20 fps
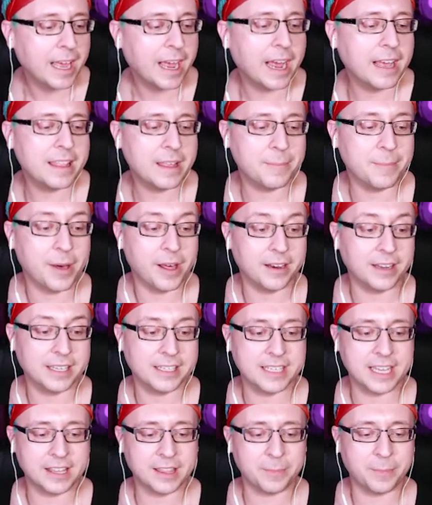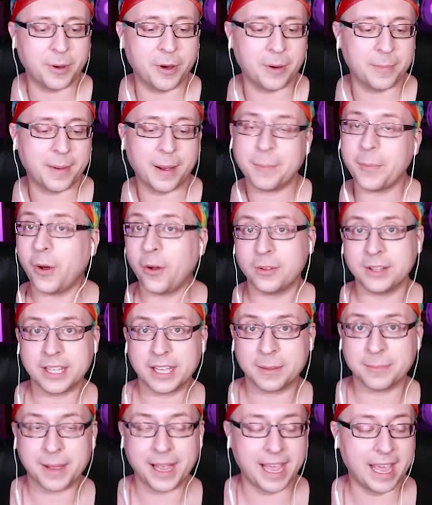I let Monica take the poem I'm
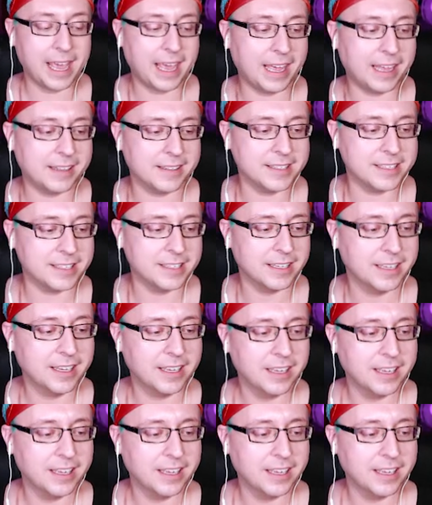holding in my hands.